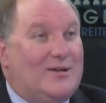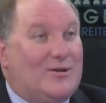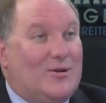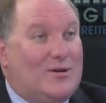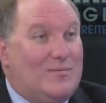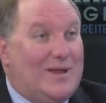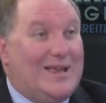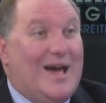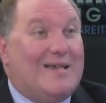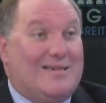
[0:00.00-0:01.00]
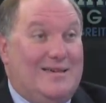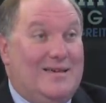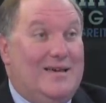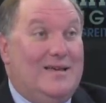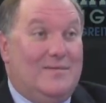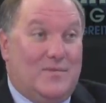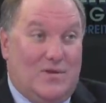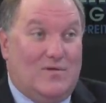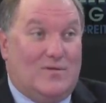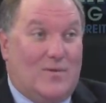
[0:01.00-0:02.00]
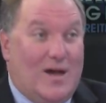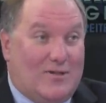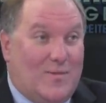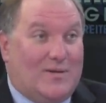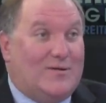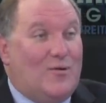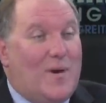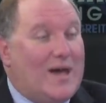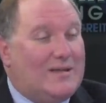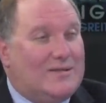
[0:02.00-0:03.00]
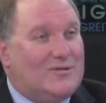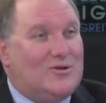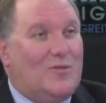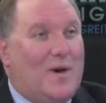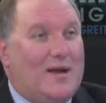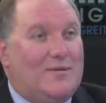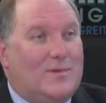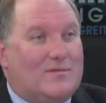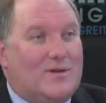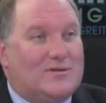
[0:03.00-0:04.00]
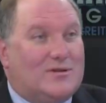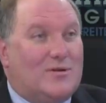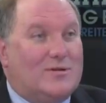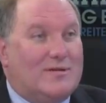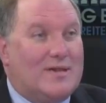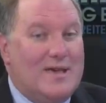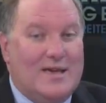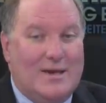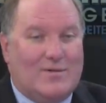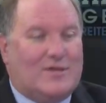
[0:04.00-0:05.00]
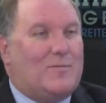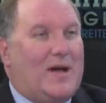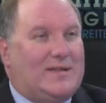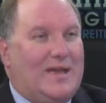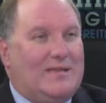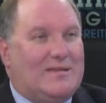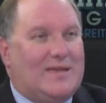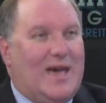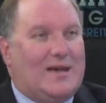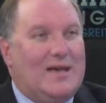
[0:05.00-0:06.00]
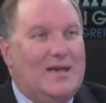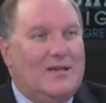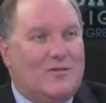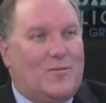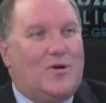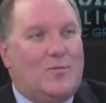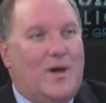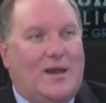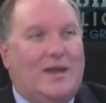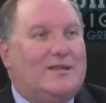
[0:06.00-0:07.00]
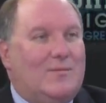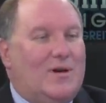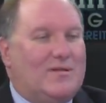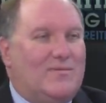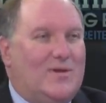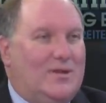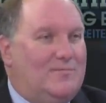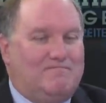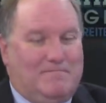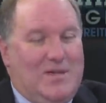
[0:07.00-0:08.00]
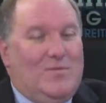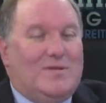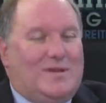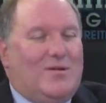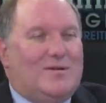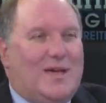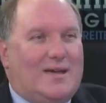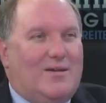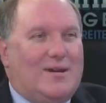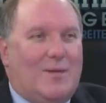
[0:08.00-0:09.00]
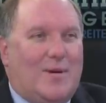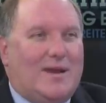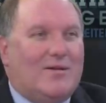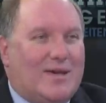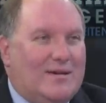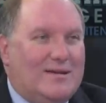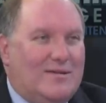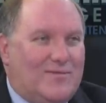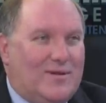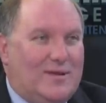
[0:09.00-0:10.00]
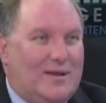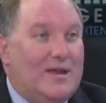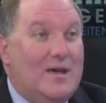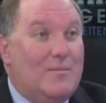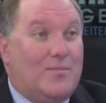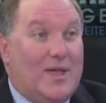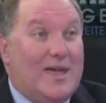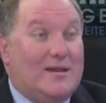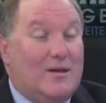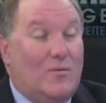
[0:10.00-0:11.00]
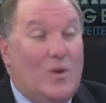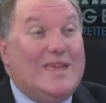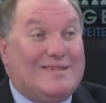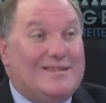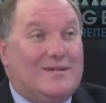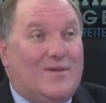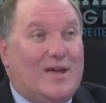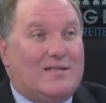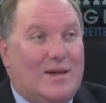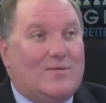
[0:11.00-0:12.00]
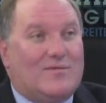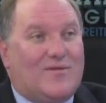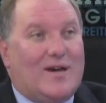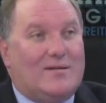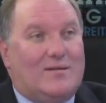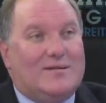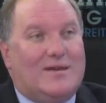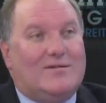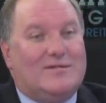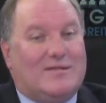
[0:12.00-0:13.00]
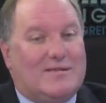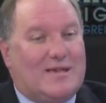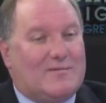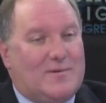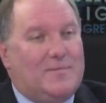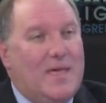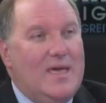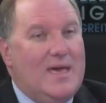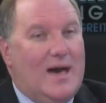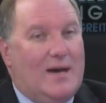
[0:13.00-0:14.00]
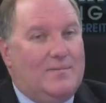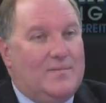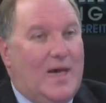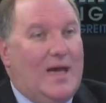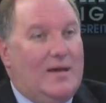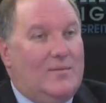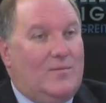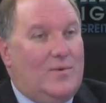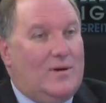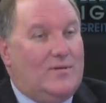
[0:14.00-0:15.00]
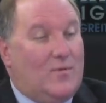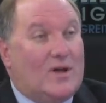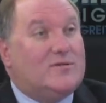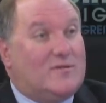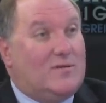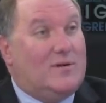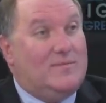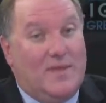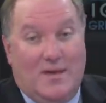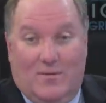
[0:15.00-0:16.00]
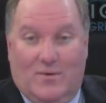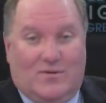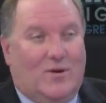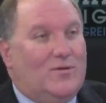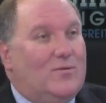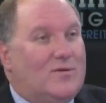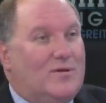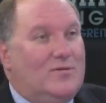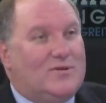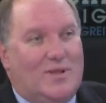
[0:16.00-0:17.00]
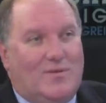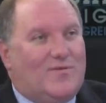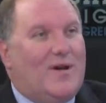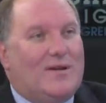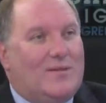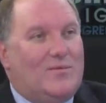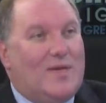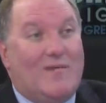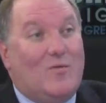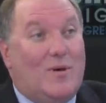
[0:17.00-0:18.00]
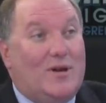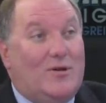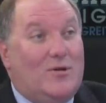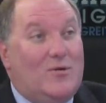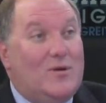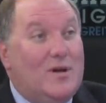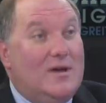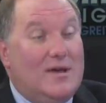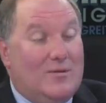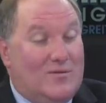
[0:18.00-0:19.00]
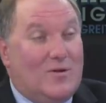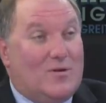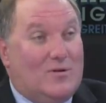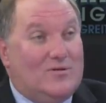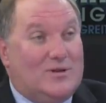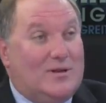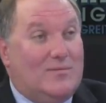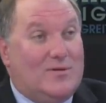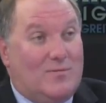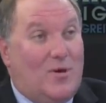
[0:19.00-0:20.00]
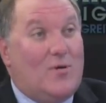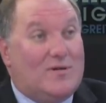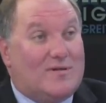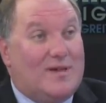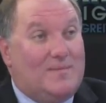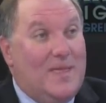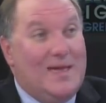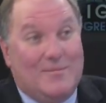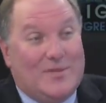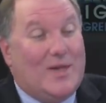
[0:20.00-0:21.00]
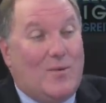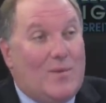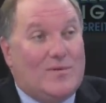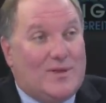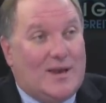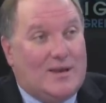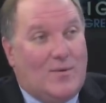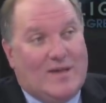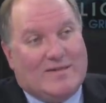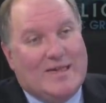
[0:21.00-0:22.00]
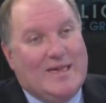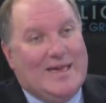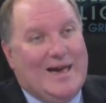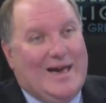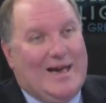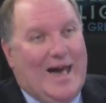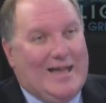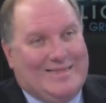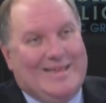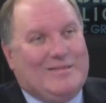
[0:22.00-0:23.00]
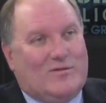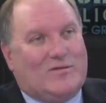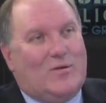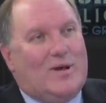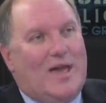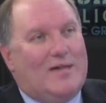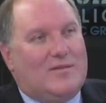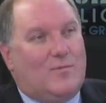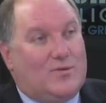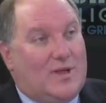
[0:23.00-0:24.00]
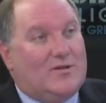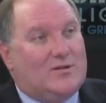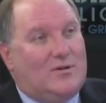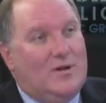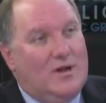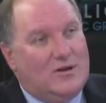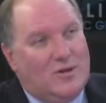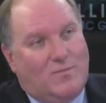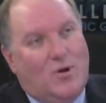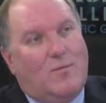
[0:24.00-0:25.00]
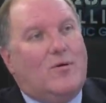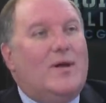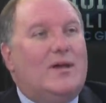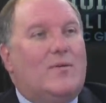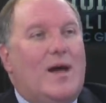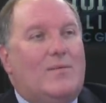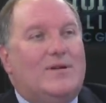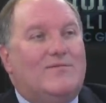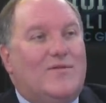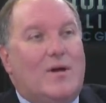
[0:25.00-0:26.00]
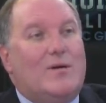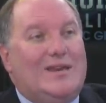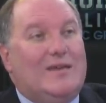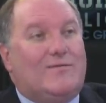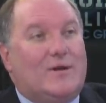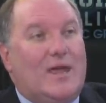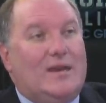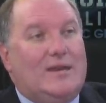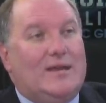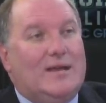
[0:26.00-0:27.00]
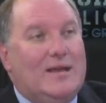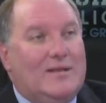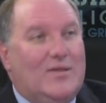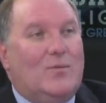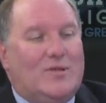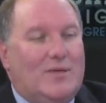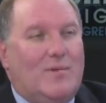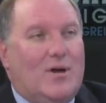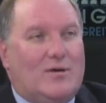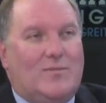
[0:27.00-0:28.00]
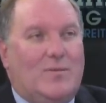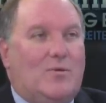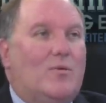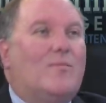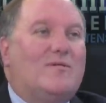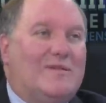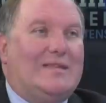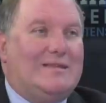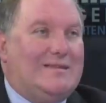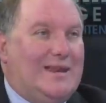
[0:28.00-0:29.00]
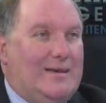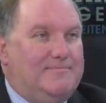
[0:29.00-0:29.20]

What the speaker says: It occurred in Benghazi. Right. Susan Rice, about to go back into the Joe Biden administration, told us it was a spontaneous attack spurred by an anti-Muslim video. Right. It was a terror attack carried out by an al-Qaeda affiliate, planned weeks in advance. That was the final intelligence assessment. The Russia story. Told there was collusion. Then we found out everybody knew there was no collusion and it was a bogus thing, but they went with it anyways. I think this story has the potential to boomerang around in a very different ending than what the American people were presented today.